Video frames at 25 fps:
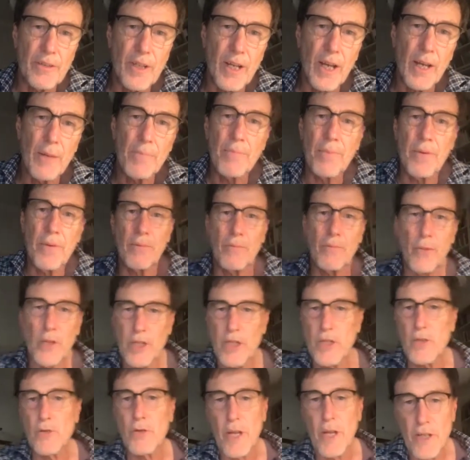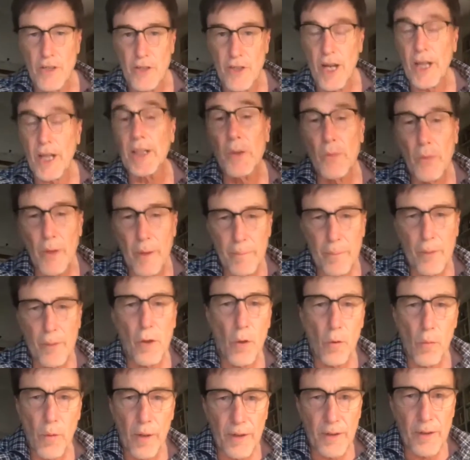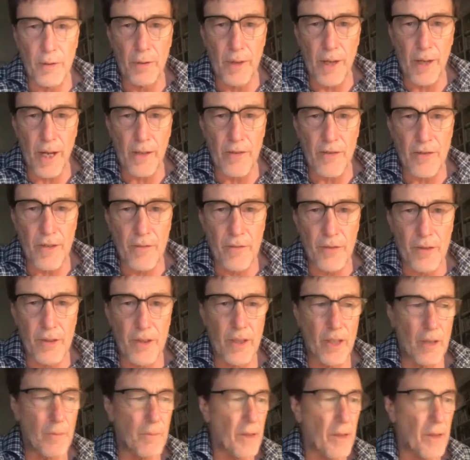and which is exactly where Paul went to in Acts 17.